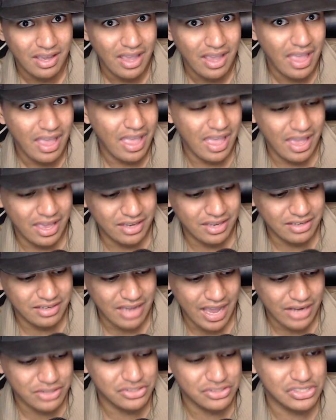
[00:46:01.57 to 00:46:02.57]
And
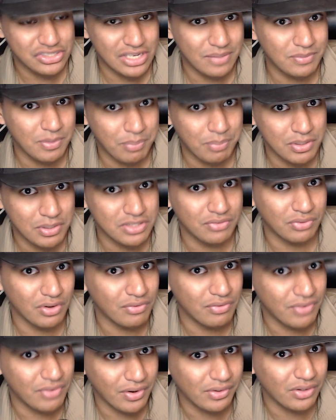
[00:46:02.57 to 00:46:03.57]
I could send him to prison for a
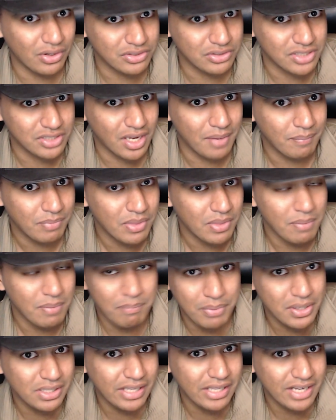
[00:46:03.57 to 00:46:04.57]
very long time.
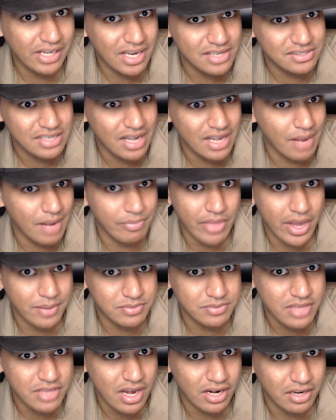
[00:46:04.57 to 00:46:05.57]
But like I said, I'm not
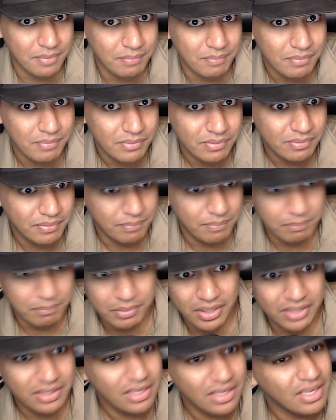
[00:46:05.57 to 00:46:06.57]
upset at him.
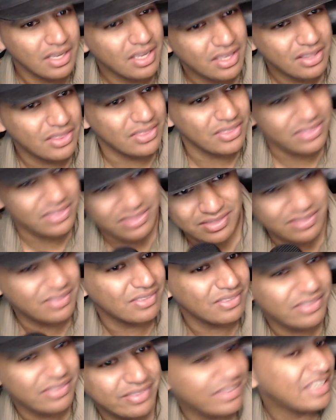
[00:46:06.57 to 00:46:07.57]
But
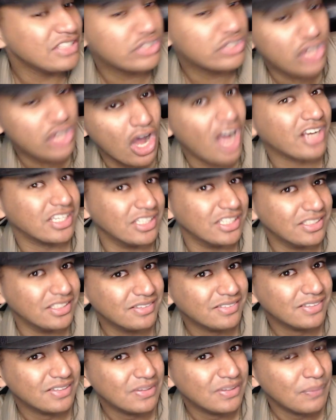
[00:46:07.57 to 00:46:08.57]
he's cocky.
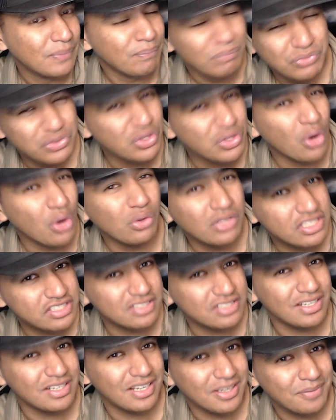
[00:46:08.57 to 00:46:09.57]
Don't
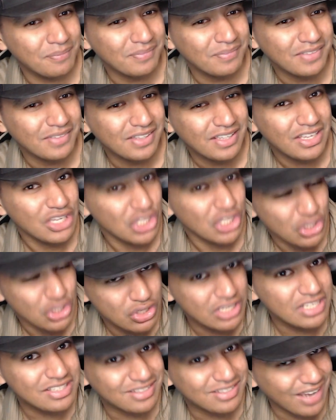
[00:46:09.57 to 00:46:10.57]
listen to him. You
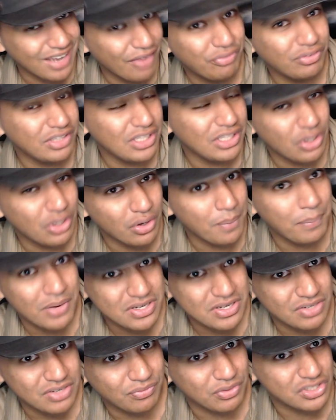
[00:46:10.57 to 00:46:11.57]
can definitely go to
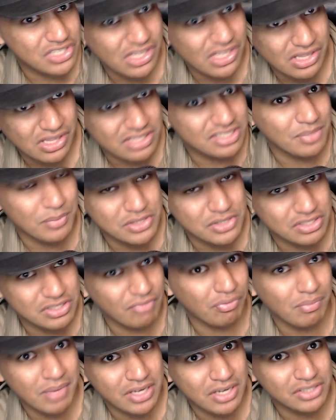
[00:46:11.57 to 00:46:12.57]
prison for stealing someone's
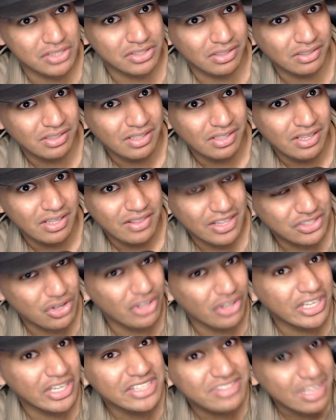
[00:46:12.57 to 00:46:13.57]
information. That's
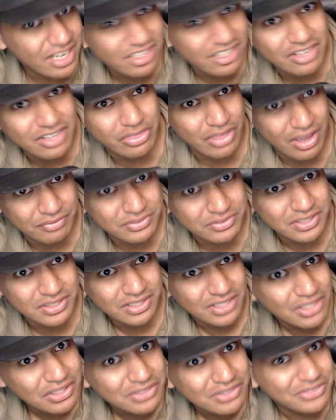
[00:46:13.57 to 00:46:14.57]
called identity theft.
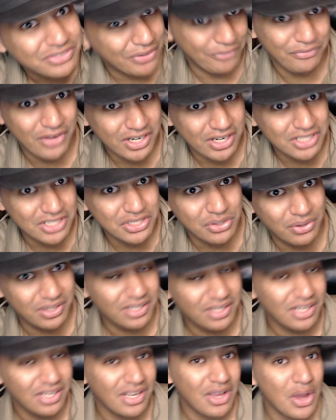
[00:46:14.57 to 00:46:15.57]
Don't fucking do it.
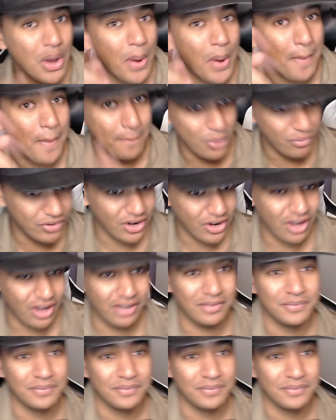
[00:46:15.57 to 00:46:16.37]
Moving on.